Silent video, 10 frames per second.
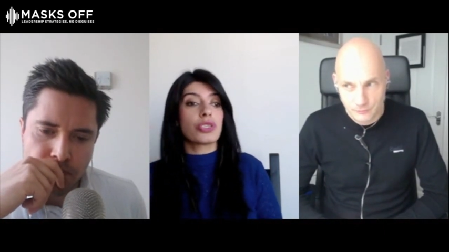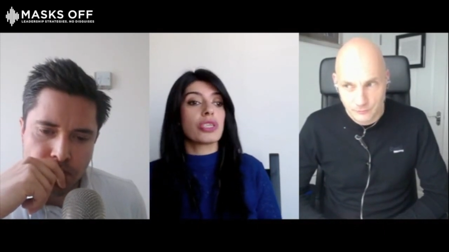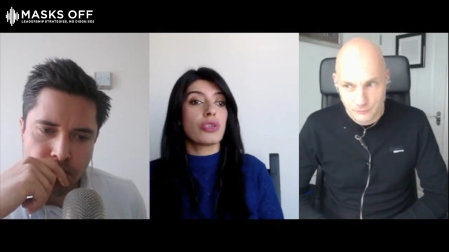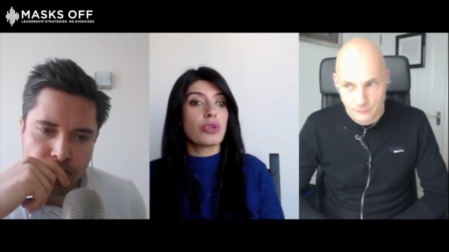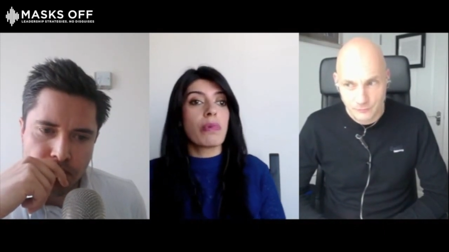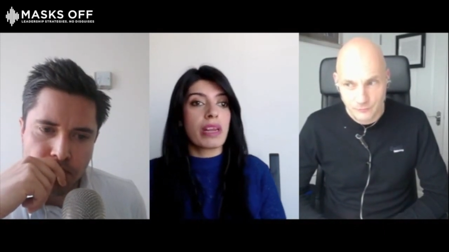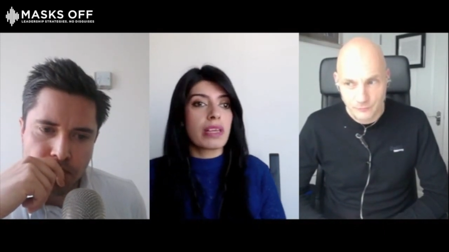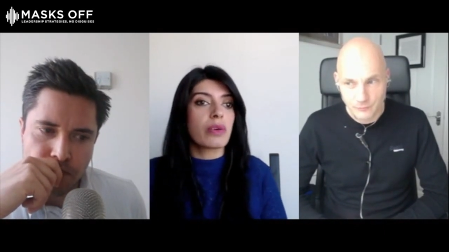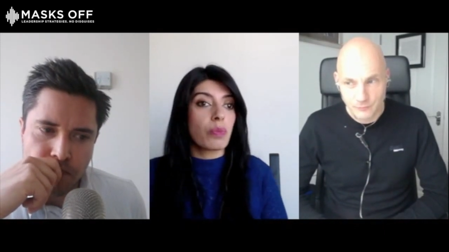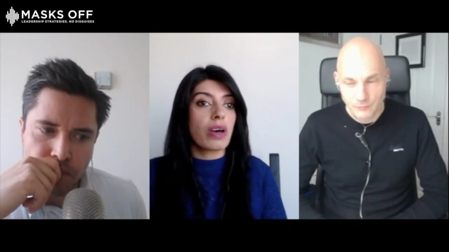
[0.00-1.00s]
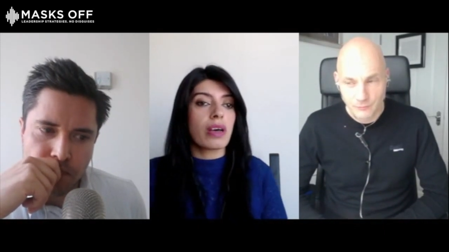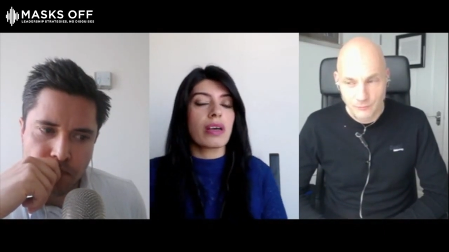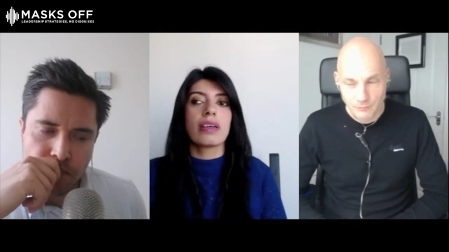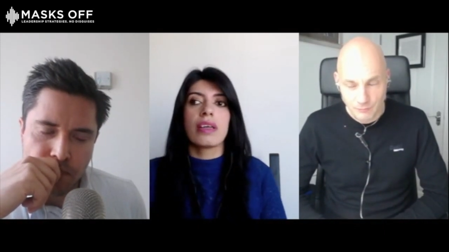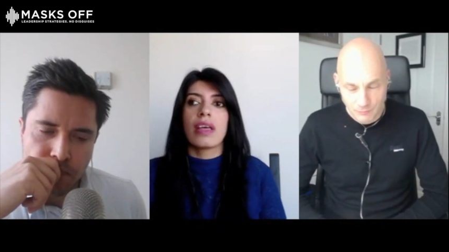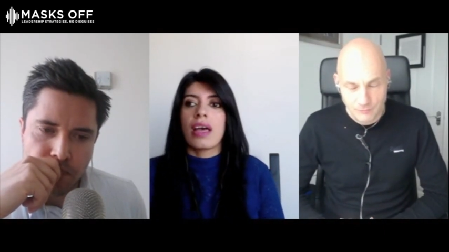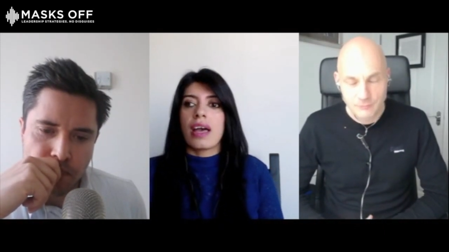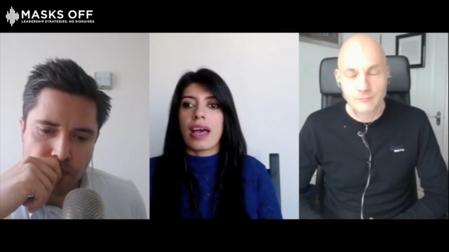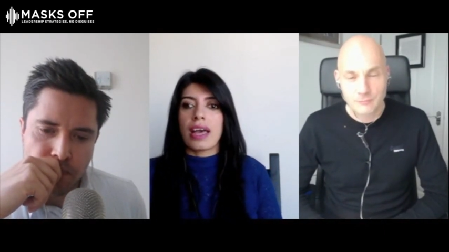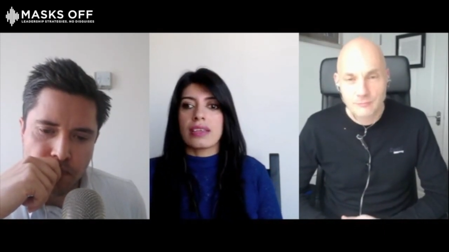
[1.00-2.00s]
Speaker 1: but she knew many that were.
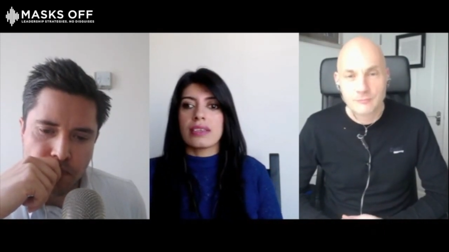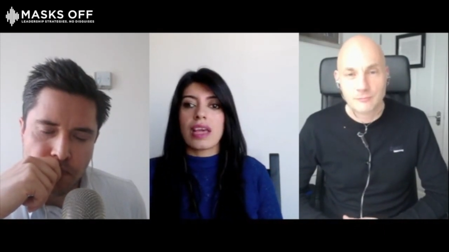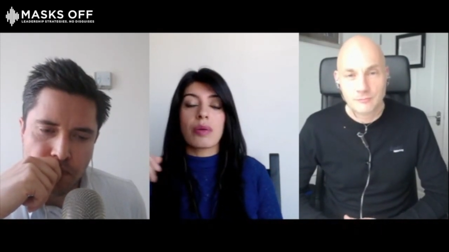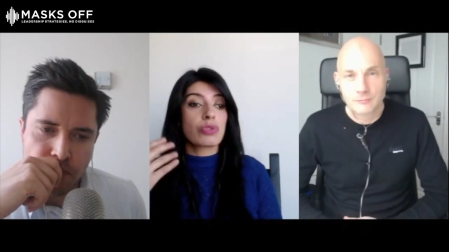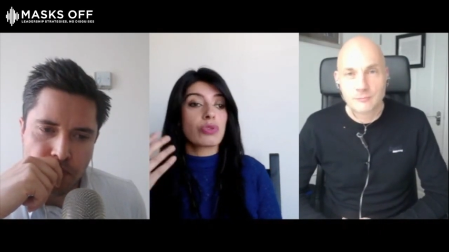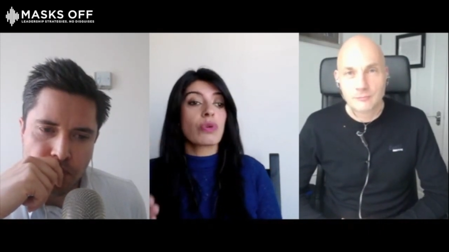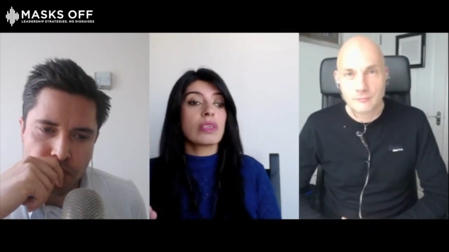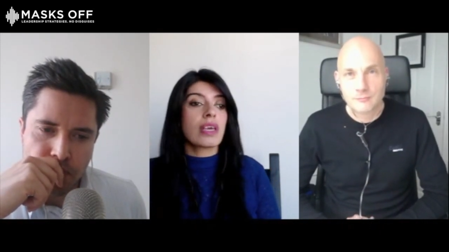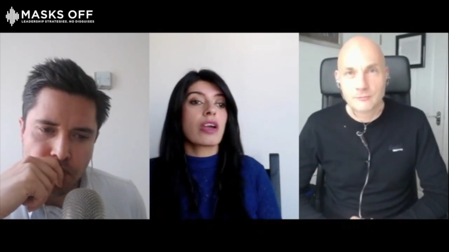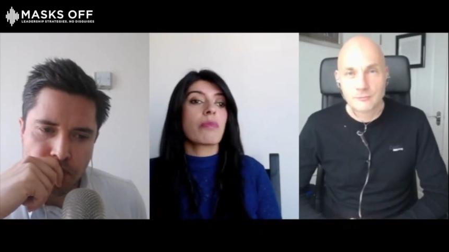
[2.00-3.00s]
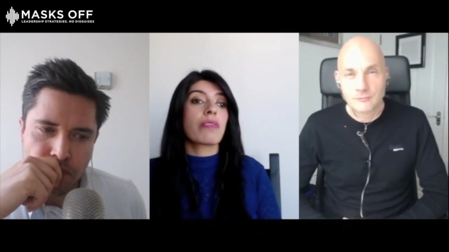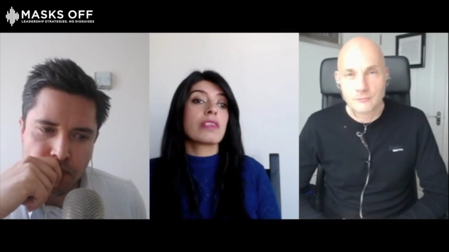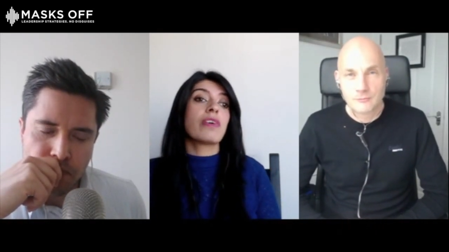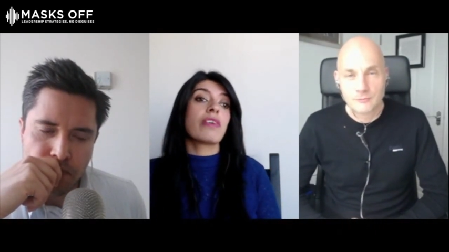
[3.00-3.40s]
And I was talking to her about